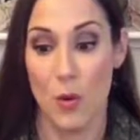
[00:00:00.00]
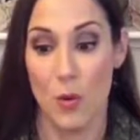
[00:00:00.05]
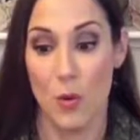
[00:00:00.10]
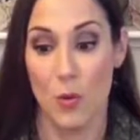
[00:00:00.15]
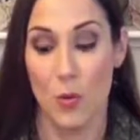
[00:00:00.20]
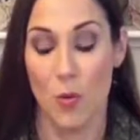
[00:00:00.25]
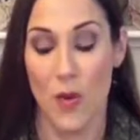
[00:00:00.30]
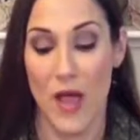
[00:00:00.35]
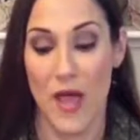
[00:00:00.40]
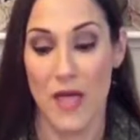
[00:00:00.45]

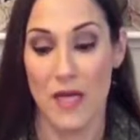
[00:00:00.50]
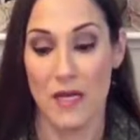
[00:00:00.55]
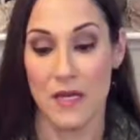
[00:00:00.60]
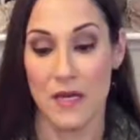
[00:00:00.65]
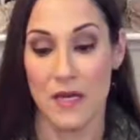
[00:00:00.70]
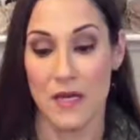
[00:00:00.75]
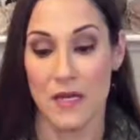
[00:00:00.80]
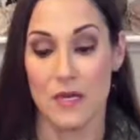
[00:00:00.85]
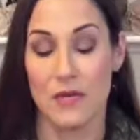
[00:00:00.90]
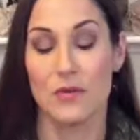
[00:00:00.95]

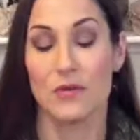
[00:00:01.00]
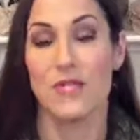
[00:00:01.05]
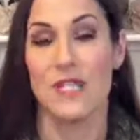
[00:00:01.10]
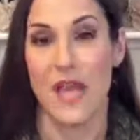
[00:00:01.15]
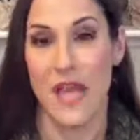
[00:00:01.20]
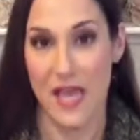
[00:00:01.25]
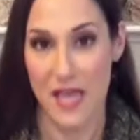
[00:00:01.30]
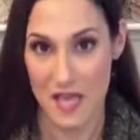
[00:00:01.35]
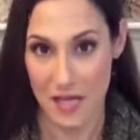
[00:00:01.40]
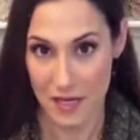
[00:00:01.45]
when you
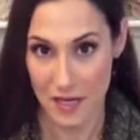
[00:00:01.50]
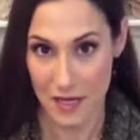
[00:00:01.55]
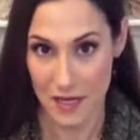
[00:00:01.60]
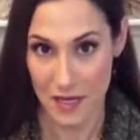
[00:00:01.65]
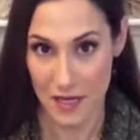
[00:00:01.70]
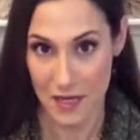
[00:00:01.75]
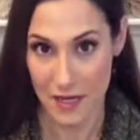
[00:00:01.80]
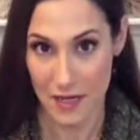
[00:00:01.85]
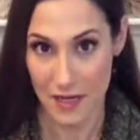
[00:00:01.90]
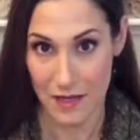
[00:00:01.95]

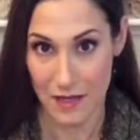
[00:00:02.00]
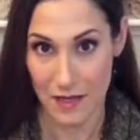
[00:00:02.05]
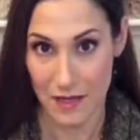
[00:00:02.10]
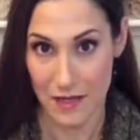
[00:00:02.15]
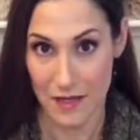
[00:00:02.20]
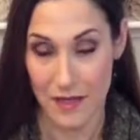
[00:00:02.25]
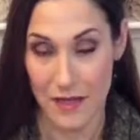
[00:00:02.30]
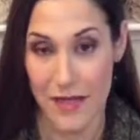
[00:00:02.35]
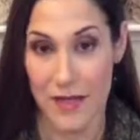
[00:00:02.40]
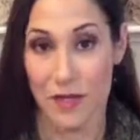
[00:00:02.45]
take
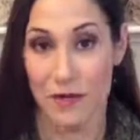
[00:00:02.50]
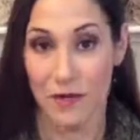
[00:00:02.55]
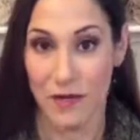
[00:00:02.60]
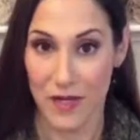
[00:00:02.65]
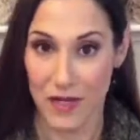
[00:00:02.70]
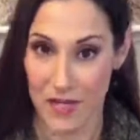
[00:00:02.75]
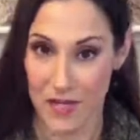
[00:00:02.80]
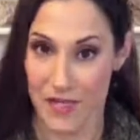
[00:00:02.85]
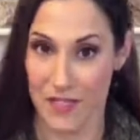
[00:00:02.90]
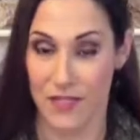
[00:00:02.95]

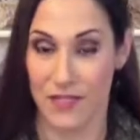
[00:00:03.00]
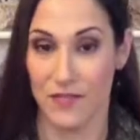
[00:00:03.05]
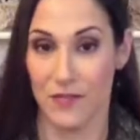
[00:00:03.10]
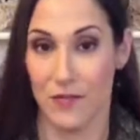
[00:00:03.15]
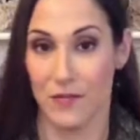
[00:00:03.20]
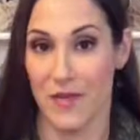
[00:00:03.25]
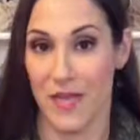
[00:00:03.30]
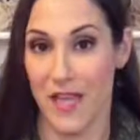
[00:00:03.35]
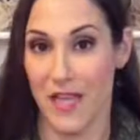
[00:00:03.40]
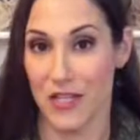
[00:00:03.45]
ingredients
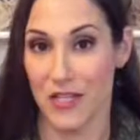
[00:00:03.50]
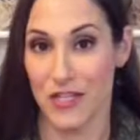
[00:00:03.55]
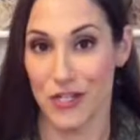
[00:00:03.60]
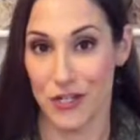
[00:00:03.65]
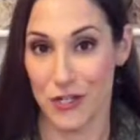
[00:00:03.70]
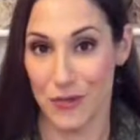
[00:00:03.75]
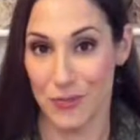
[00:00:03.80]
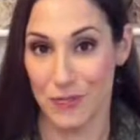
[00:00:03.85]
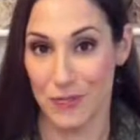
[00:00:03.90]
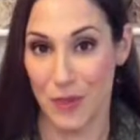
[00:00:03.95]
from
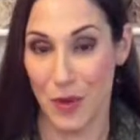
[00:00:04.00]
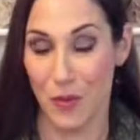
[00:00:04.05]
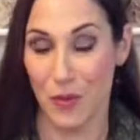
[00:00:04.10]
nature,